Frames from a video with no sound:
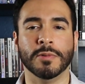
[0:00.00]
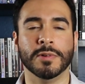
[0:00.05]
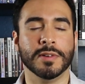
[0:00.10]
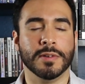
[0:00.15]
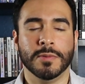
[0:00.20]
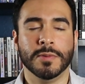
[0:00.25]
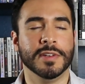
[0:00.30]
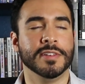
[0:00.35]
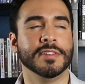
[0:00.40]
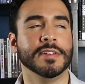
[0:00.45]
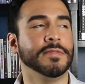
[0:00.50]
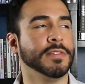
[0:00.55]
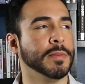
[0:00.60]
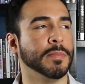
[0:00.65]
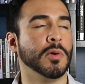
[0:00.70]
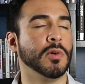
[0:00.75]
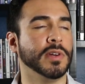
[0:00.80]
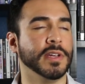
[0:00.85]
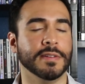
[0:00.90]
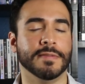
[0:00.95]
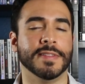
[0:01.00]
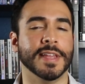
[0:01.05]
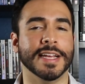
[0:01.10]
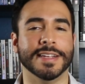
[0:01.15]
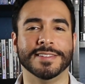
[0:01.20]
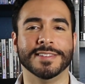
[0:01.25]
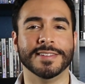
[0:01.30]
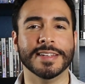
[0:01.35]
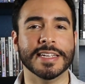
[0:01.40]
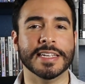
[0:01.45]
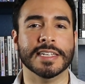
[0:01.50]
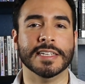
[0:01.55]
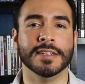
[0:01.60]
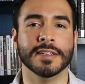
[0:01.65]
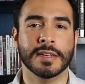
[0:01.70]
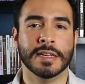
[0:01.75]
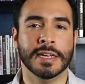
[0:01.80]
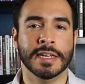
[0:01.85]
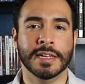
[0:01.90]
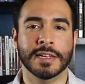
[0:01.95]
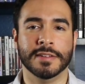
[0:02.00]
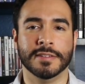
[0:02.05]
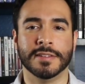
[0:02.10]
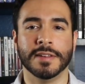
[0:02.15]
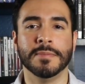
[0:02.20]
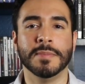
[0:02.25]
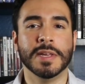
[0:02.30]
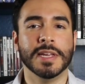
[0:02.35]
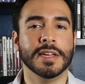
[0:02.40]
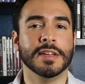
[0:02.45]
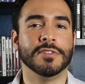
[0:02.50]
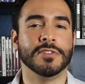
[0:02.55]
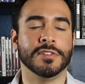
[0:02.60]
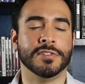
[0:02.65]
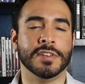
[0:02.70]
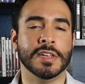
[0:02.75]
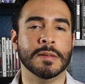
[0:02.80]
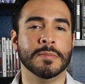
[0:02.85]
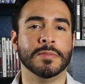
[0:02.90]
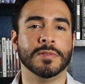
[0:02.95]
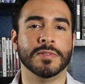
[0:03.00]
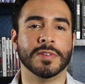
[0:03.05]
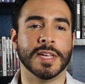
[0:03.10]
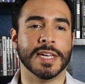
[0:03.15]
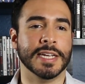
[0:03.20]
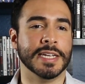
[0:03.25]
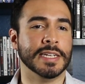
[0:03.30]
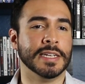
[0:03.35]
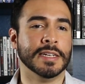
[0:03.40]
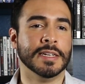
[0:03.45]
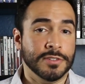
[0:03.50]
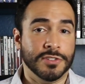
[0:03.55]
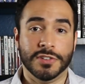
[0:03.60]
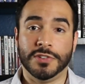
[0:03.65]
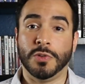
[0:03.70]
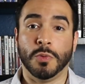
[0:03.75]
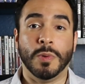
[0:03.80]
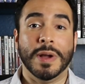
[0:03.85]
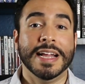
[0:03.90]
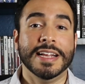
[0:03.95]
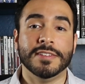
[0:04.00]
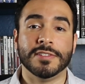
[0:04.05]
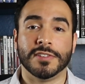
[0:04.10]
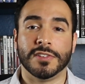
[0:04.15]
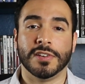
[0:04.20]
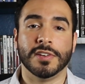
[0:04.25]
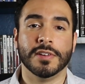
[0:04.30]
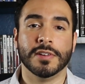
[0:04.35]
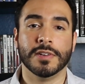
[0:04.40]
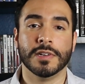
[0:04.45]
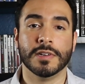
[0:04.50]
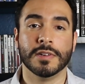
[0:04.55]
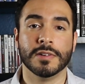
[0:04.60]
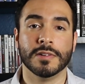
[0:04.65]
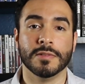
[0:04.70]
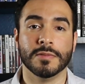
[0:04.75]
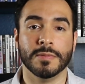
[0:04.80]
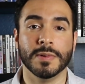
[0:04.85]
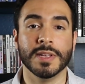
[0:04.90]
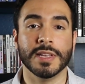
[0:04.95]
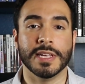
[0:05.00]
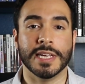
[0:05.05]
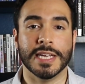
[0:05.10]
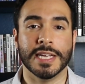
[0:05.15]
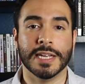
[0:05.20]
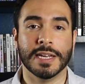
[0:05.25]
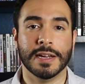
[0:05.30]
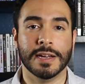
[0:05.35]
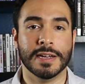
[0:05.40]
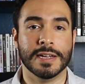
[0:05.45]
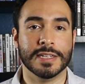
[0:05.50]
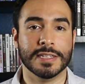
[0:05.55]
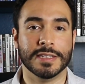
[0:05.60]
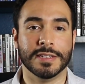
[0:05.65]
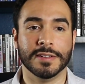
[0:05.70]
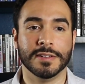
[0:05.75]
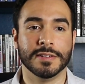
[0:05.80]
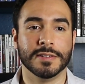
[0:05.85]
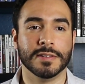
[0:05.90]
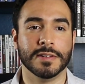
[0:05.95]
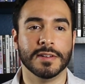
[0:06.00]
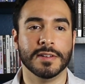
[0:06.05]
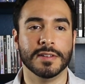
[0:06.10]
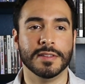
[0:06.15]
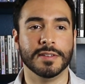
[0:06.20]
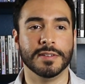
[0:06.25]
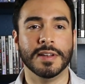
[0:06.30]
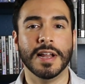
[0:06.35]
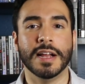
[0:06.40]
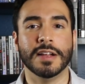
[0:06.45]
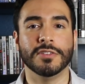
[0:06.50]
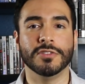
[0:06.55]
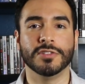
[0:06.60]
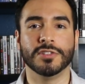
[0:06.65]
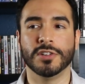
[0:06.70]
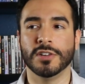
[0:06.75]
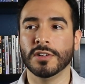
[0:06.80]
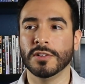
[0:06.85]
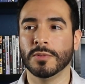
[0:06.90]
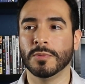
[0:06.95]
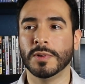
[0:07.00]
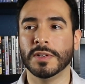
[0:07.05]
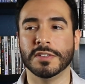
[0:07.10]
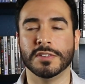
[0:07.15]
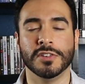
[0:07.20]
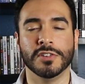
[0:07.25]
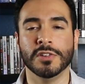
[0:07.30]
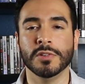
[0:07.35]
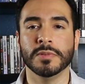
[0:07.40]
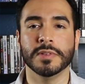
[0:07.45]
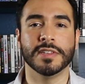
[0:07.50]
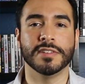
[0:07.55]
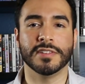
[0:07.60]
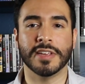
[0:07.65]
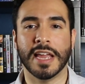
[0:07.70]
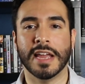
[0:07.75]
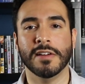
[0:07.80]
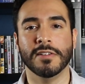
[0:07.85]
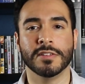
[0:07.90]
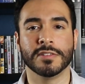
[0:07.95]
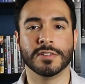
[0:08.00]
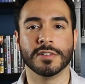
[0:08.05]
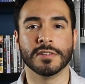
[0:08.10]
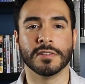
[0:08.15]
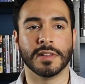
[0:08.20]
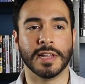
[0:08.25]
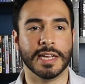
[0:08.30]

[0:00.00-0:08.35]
What is even the point of that scene? To me, it just seems like just a waste, really. They're not sure what to do with this character.